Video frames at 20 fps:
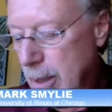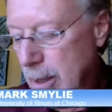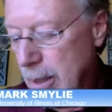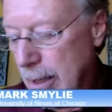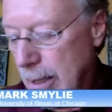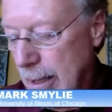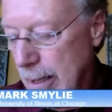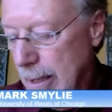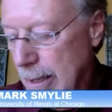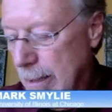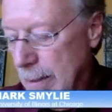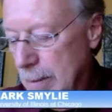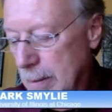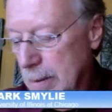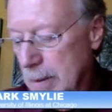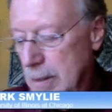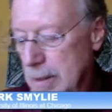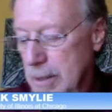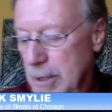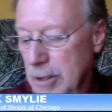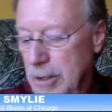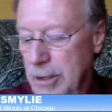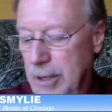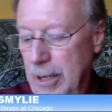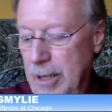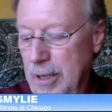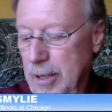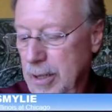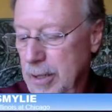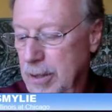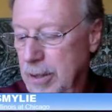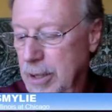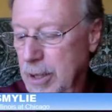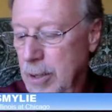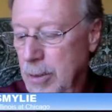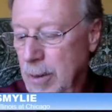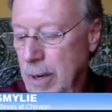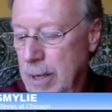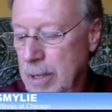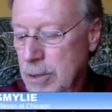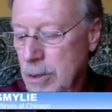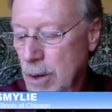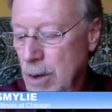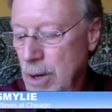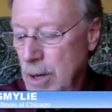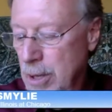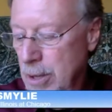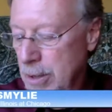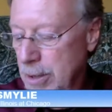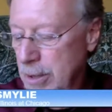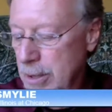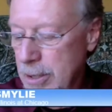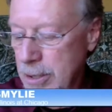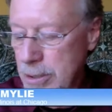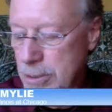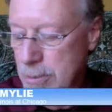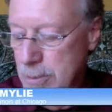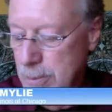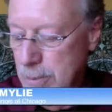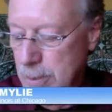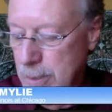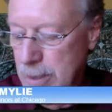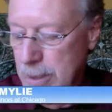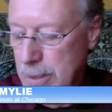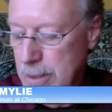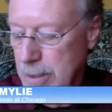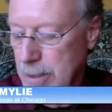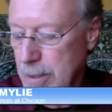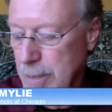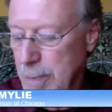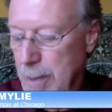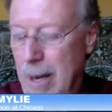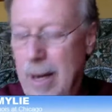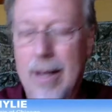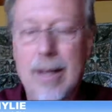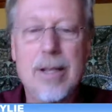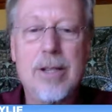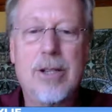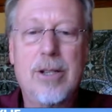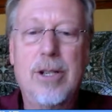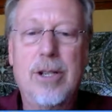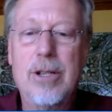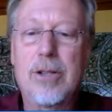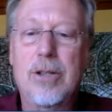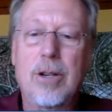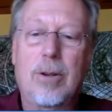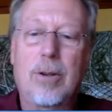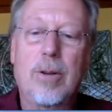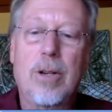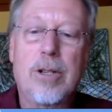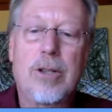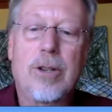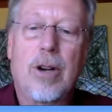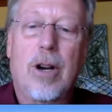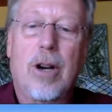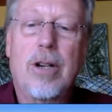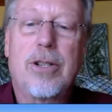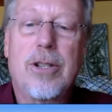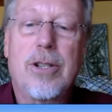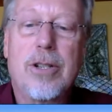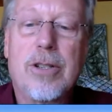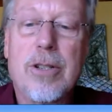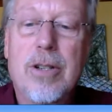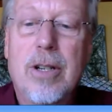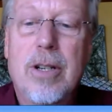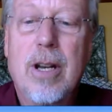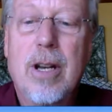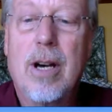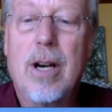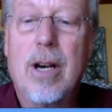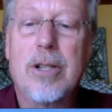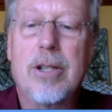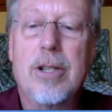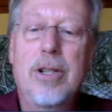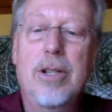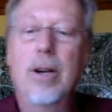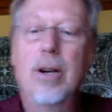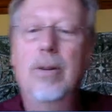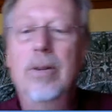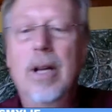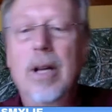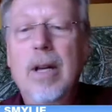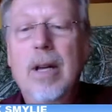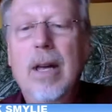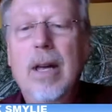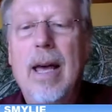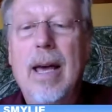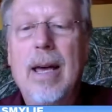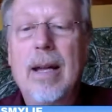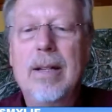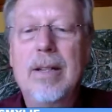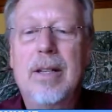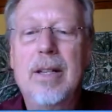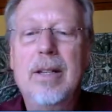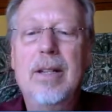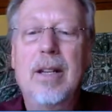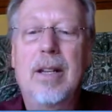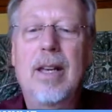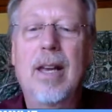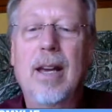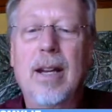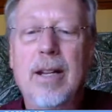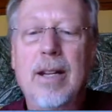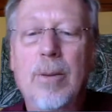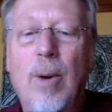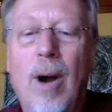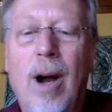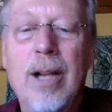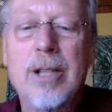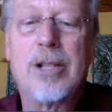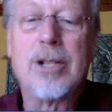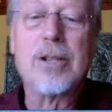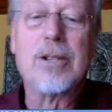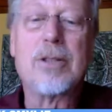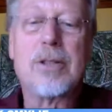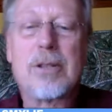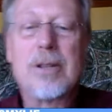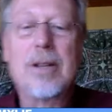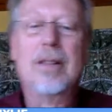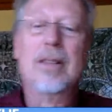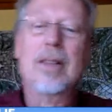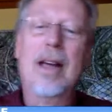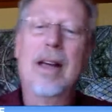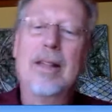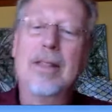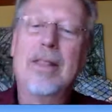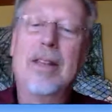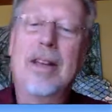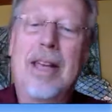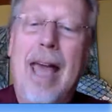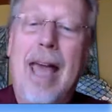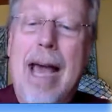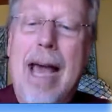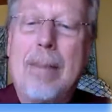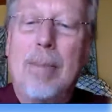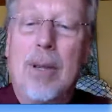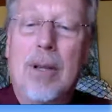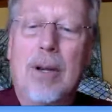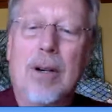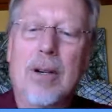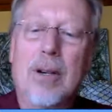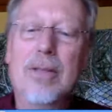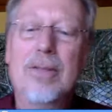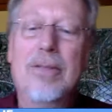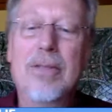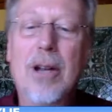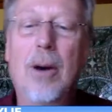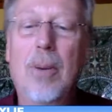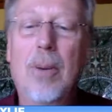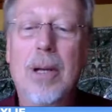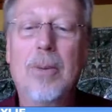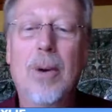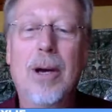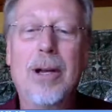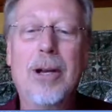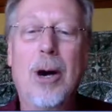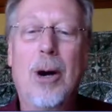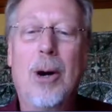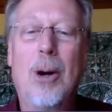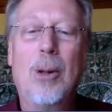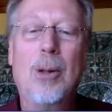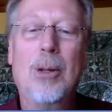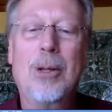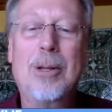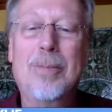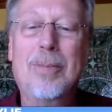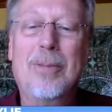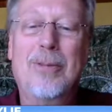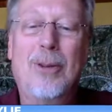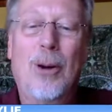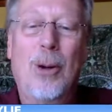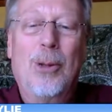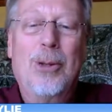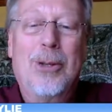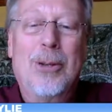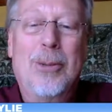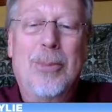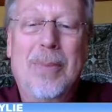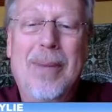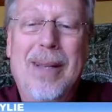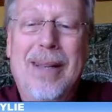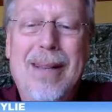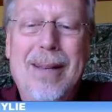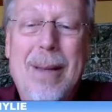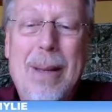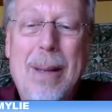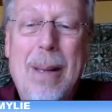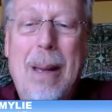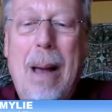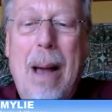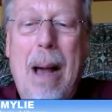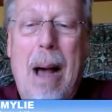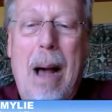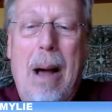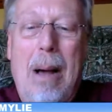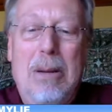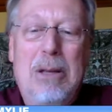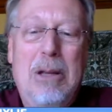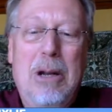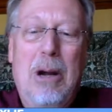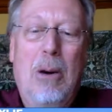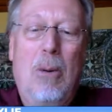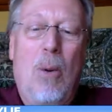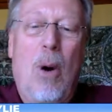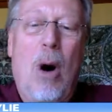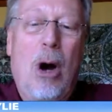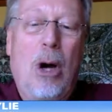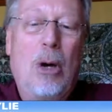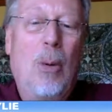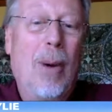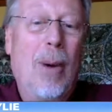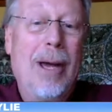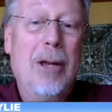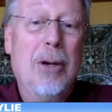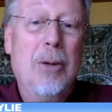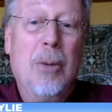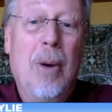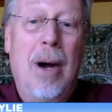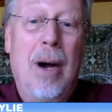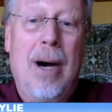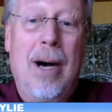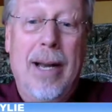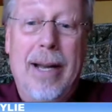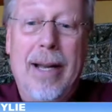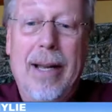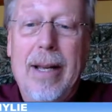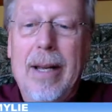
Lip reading: to theorize all this with apologies to Chris Argyris and Don Schoen, and indeed to Kenny Rogers and the gambler of knowing when to hold them, fold them, walk away and run,